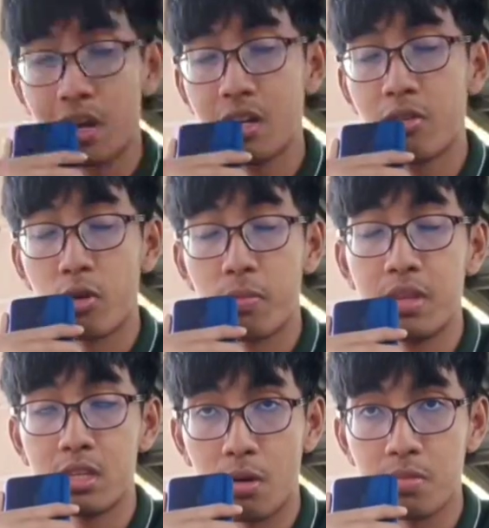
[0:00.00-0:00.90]
from this
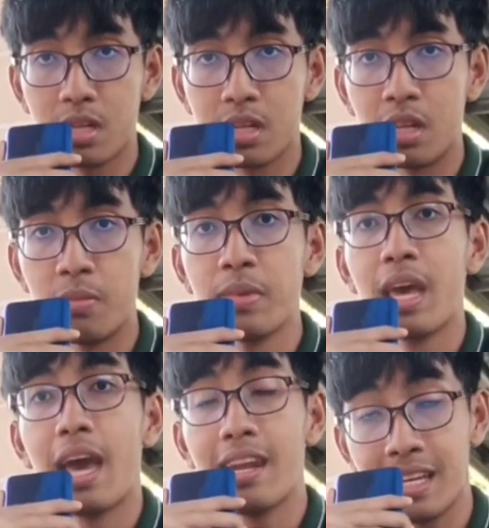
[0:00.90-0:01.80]
obstacle.
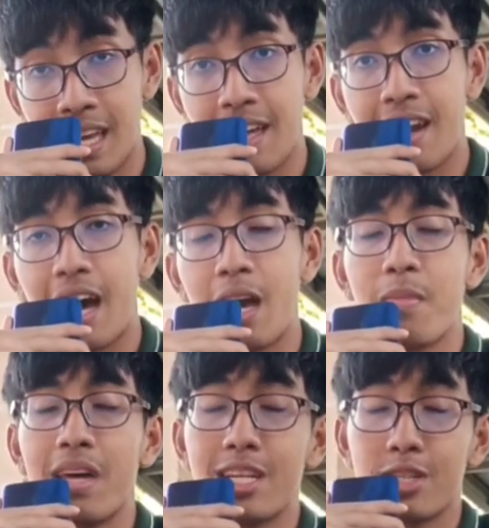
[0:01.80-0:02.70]
And again, I
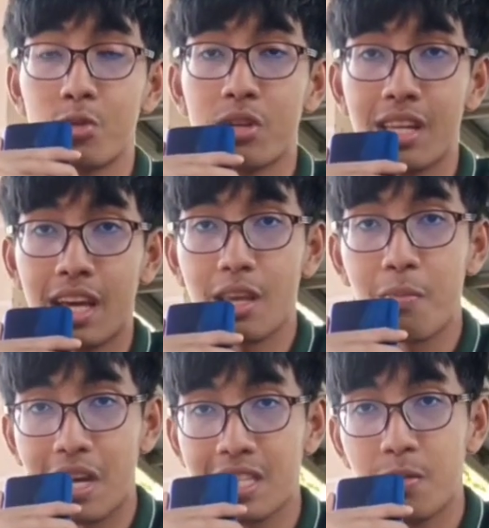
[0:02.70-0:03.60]
managed to collect
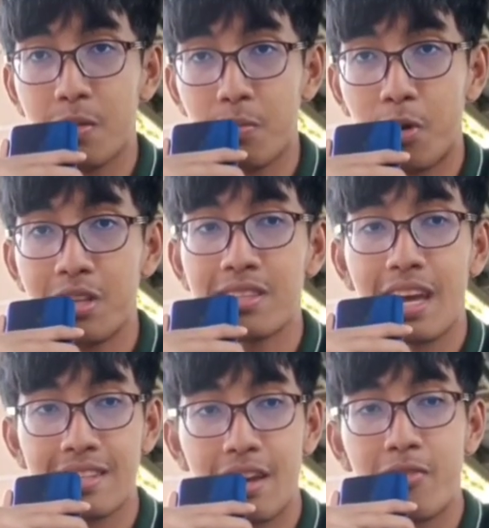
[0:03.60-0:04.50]
maximum points as
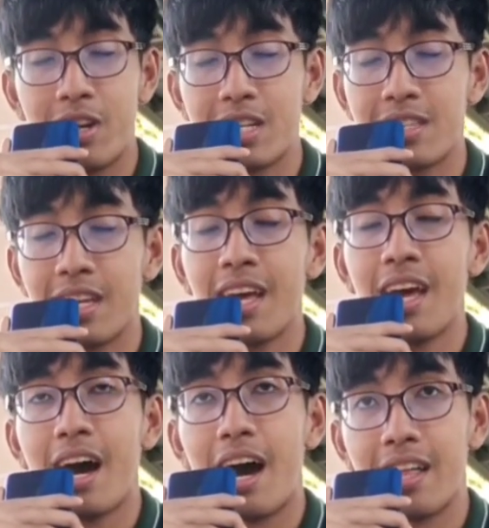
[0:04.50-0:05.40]
I finished it
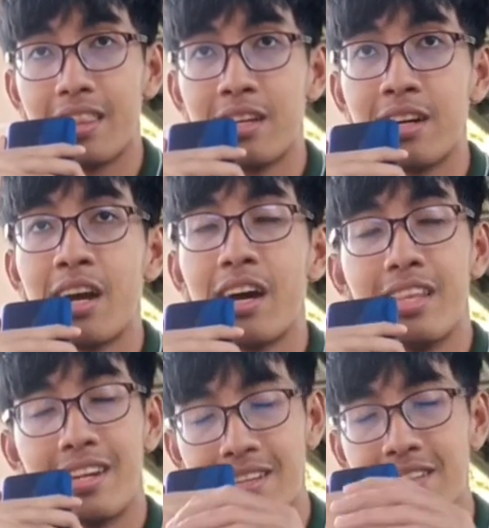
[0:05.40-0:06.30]
under the
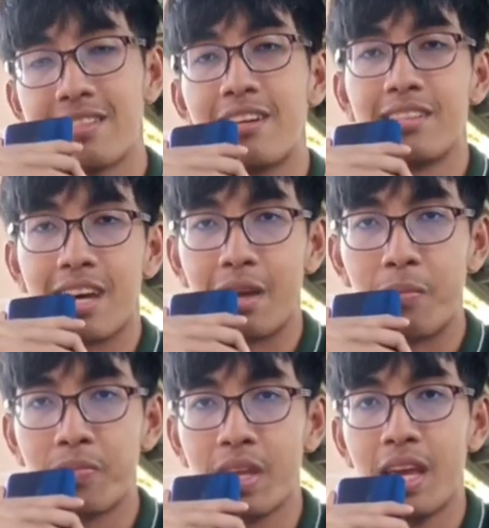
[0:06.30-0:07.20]
necessary time.
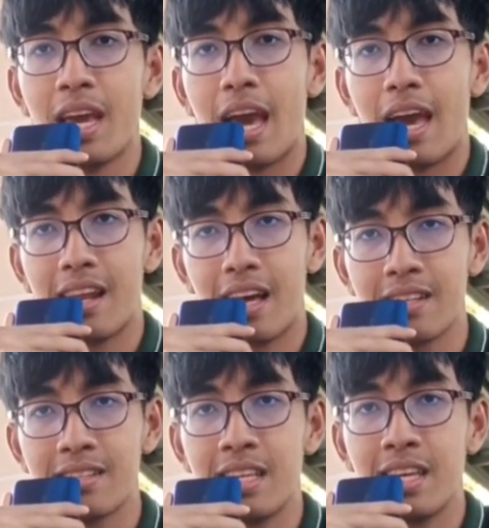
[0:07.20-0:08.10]
And
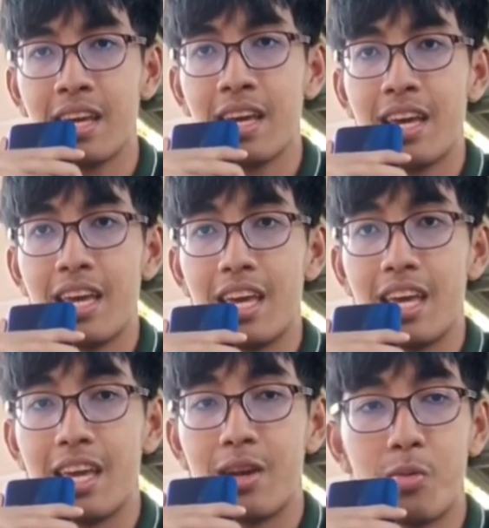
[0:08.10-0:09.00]
lastly,
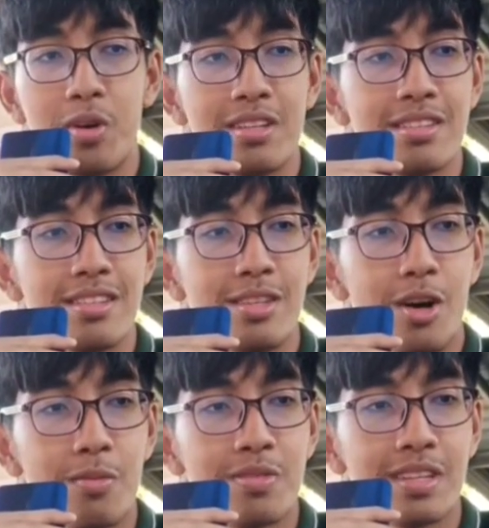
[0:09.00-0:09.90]
it was the
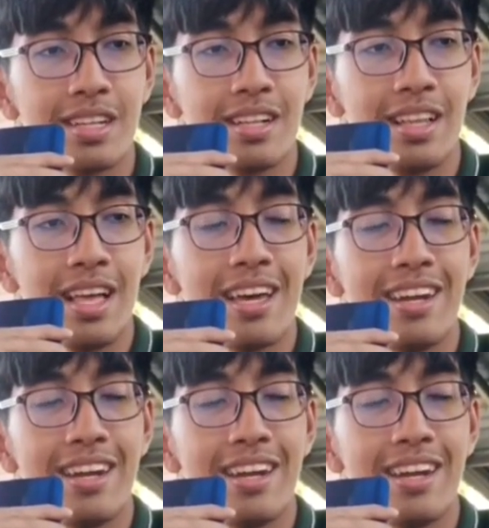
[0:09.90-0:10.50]
obstacle that